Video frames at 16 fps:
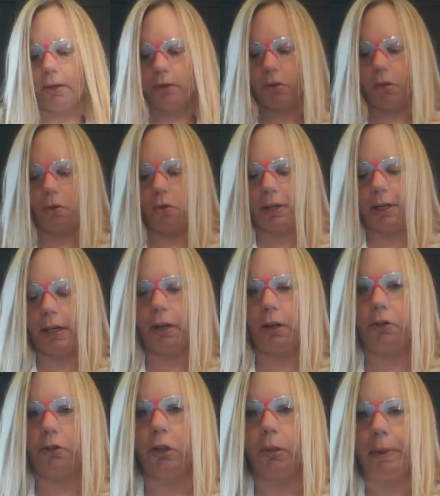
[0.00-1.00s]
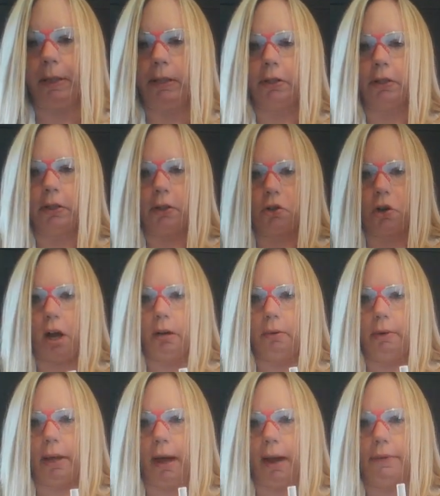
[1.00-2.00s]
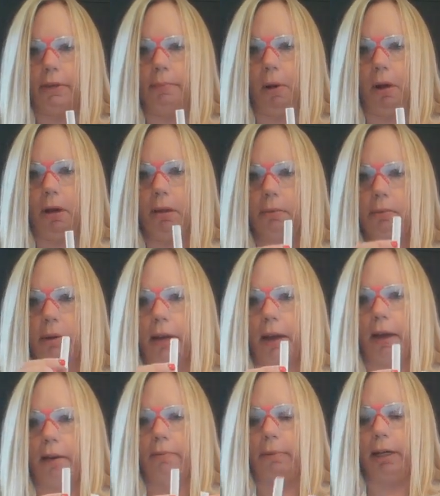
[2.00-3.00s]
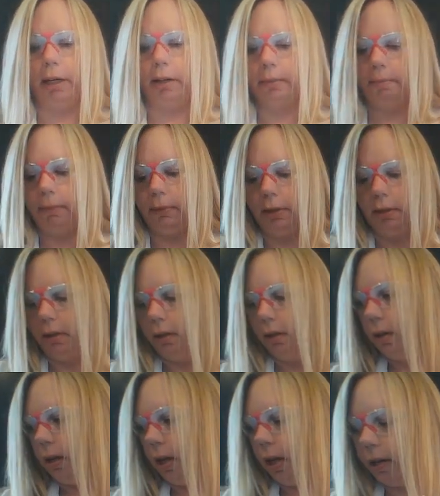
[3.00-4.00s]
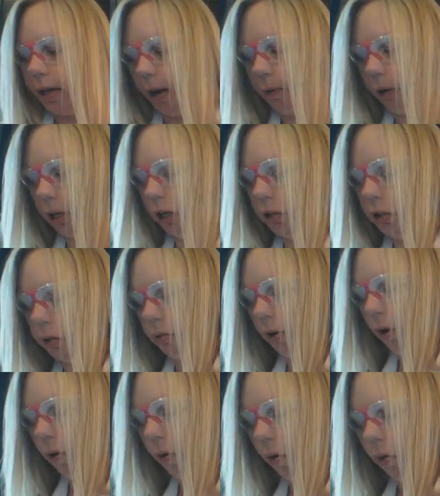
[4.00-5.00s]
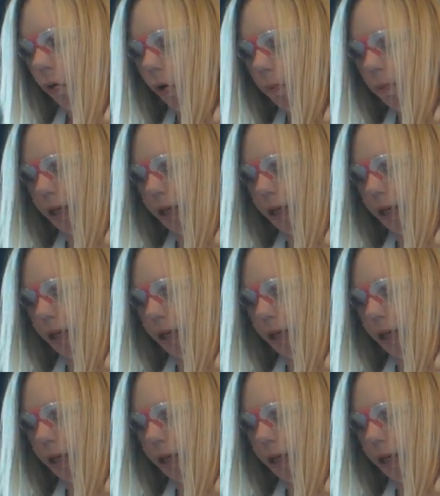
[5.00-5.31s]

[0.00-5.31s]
So looking at our two pieces of chalk, we have small, we have medium, and now we're going to do a whole